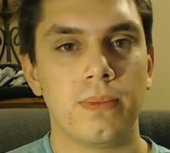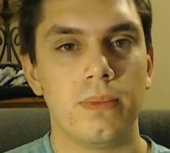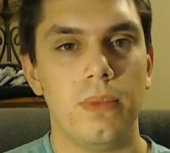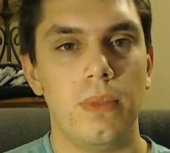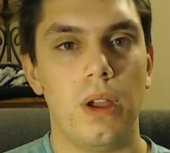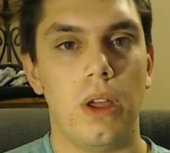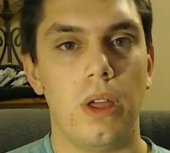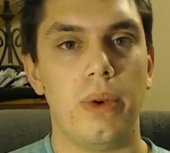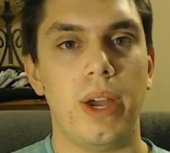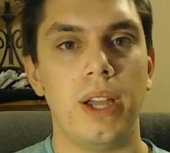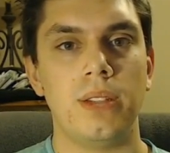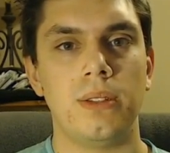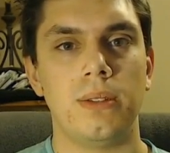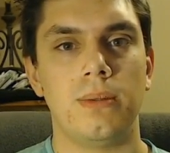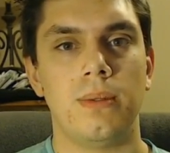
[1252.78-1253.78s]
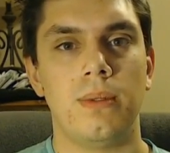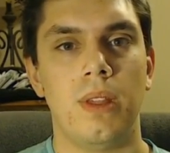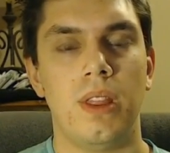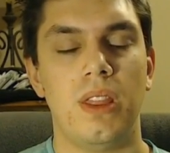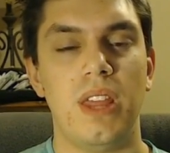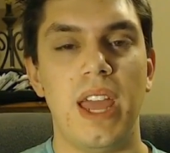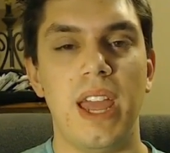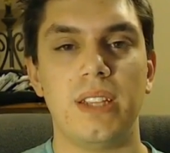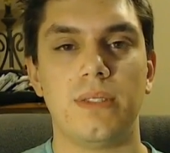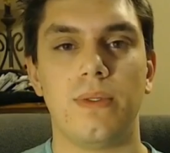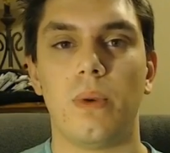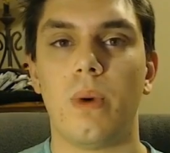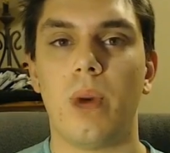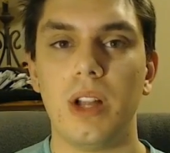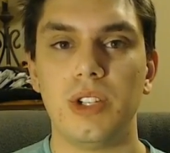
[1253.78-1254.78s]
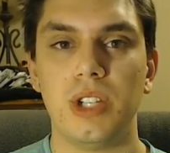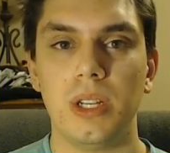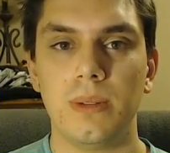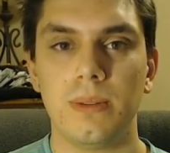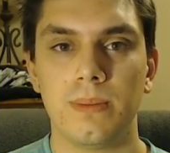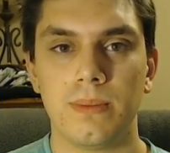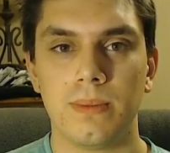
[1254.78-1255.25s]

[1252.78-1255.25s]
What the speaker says: Otherwise, thanks for watching.